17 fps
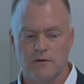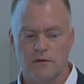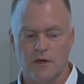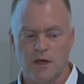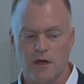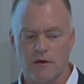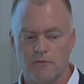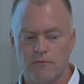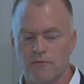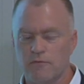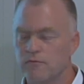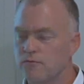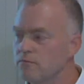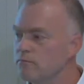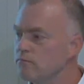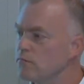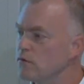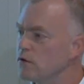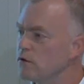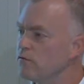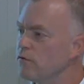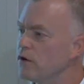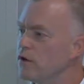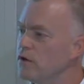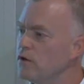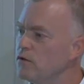you have a
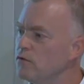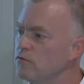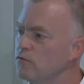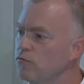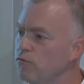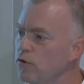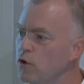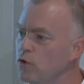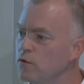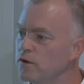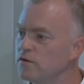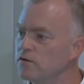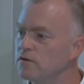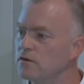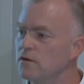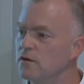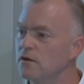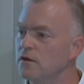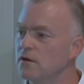very fluent